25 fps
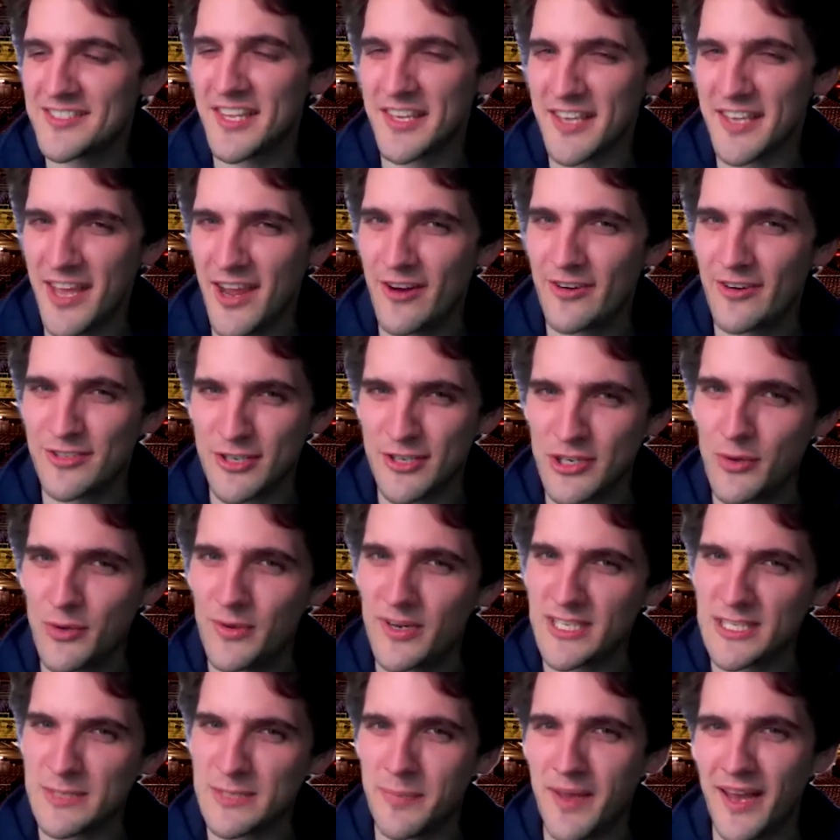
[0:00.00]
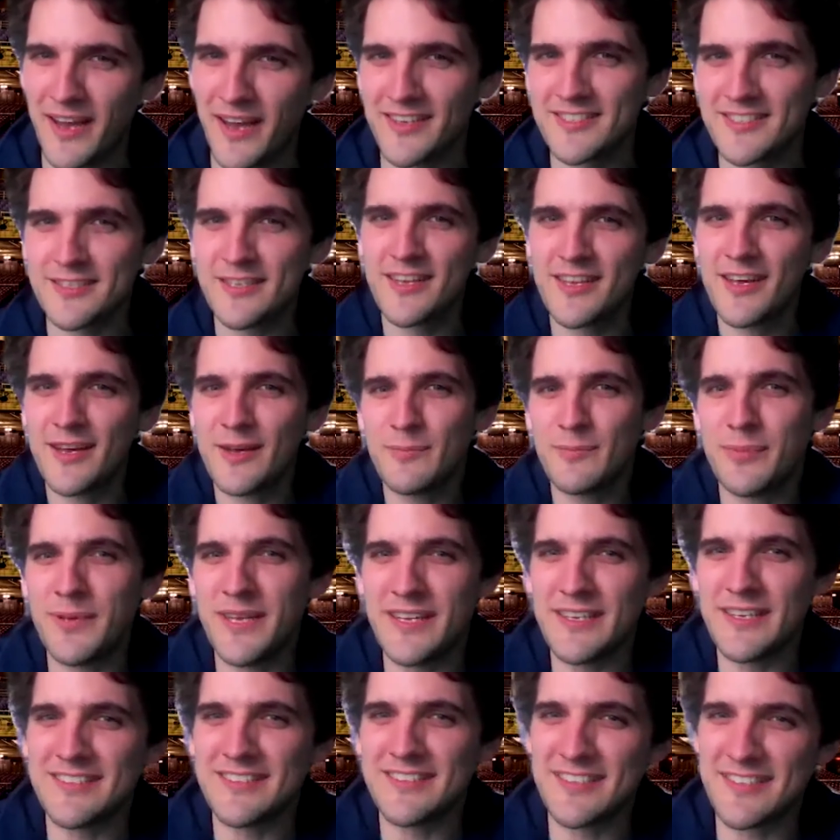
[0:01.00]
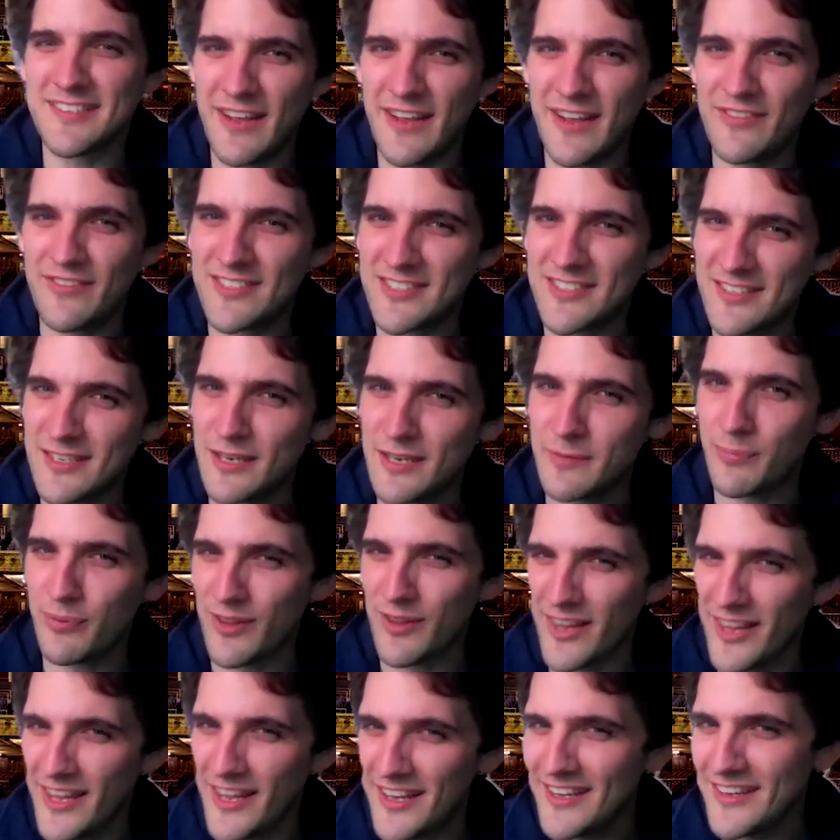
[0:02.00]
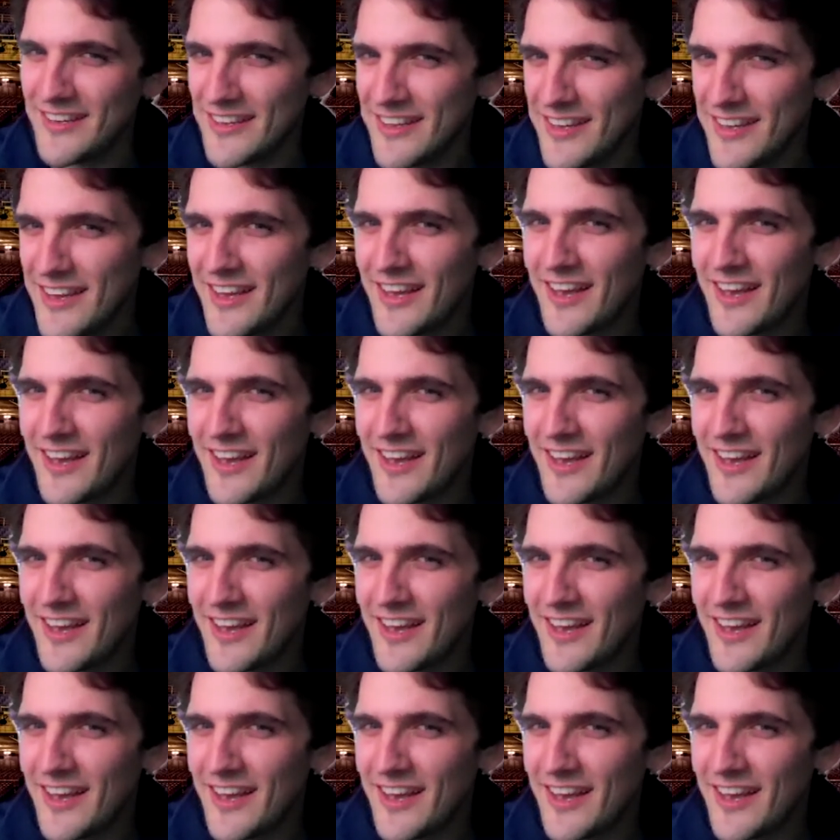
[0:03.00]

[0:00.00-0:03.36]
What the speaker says: the character you expect Pete Davidson to play.